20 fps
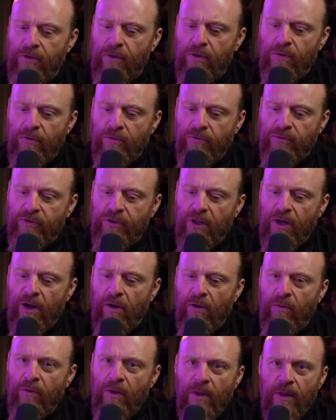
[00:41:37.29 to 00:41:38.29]
yeah, the you
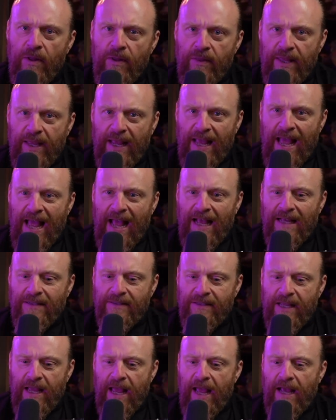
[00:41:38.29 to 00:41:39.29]
tattoos know the aztecs
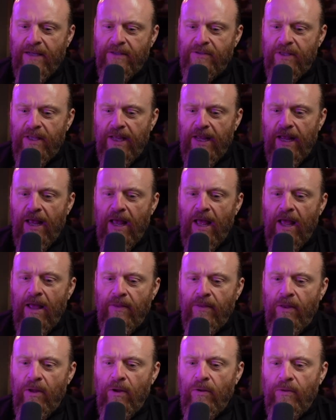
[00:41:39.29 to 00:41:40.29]
and, and the, the,
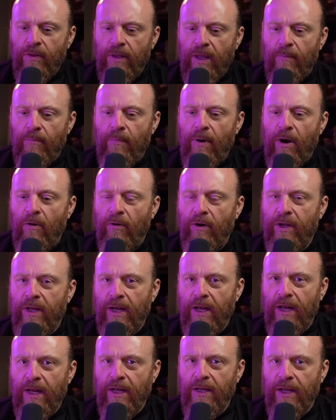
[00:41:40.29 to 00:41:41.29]
uh, the
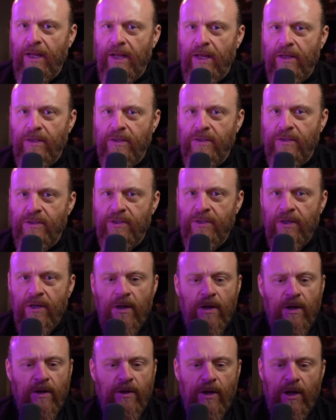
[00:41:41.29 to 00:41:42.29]
american the indians
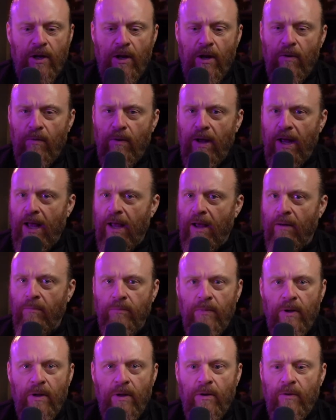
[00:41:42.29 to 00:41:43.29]
thing. you know
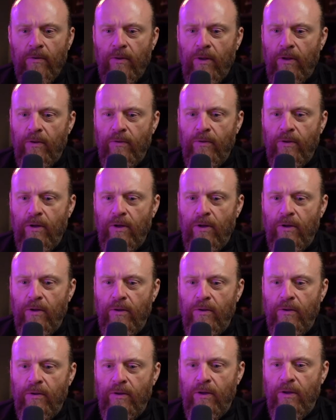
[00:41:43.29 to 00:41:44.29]
um, the
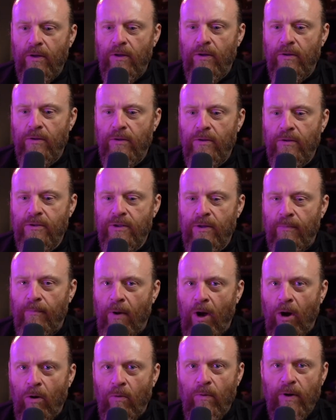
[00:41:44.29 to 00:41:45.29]
the the
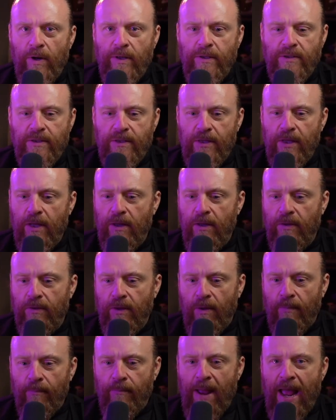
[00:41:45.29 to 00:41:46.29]
samoans the
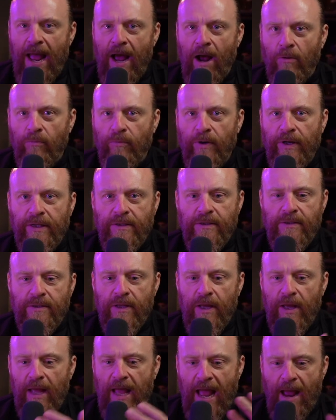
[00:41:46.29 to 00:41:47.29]
the maoris
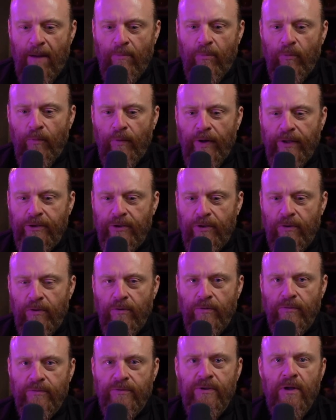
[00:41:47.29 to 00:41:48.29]
the
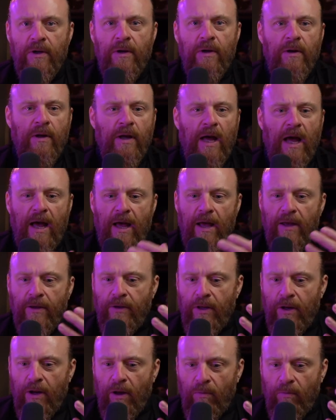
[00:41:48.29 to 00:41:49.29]
aboriginals mm-hmm. uh,
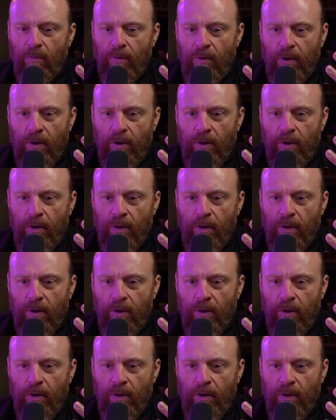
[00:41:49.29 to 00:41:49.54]
you know